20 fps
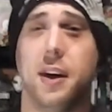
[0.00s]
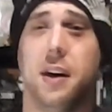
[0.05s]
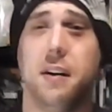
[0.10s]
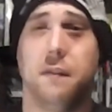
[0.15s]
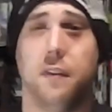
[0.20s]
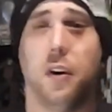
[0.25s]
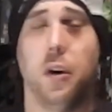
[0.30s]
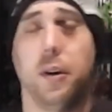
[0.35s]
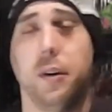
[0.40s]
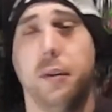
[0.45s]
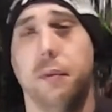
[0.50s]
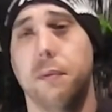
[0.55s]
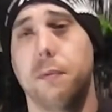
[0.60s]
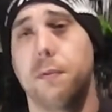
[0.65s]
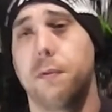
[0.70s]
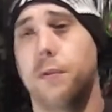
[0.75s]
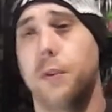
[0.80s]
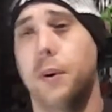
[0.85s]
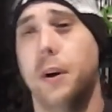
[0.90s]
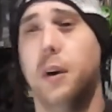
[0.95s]
There Volume
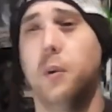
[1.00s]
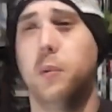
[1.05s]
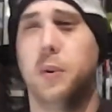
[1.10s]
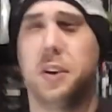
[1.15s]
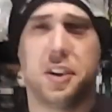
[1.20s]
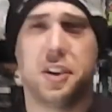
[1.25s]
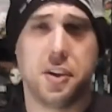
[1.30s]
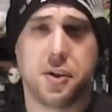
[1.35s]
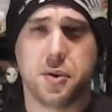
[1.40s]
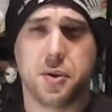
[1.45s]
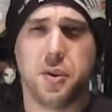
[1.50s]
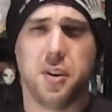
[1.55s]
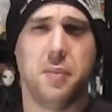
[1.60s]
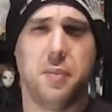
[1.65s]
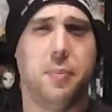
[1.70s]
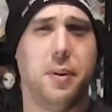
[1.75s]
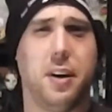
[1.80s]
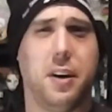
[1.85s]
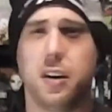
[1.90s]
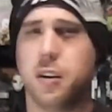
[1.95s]
3, which is going
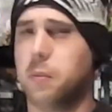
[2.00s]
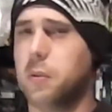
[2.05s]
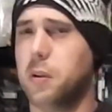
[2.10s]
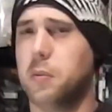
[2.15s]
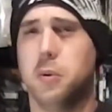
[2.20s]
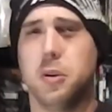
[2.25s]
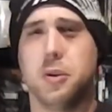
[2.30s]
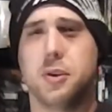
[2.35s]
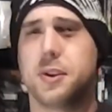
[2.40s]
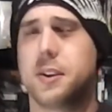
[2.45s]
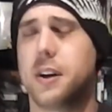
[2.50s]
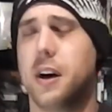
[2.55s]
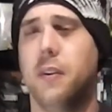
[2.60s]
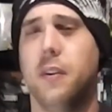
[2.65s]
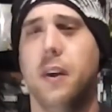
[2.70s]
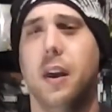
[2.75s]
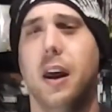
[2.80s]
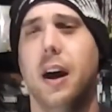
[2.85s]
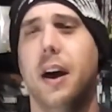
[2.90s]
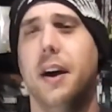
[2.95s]
to be a couple of months
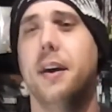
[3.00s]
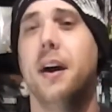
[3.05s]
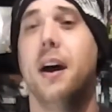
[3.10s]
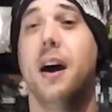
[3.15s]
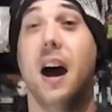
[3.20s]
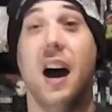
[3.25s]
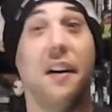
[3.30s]
down the line.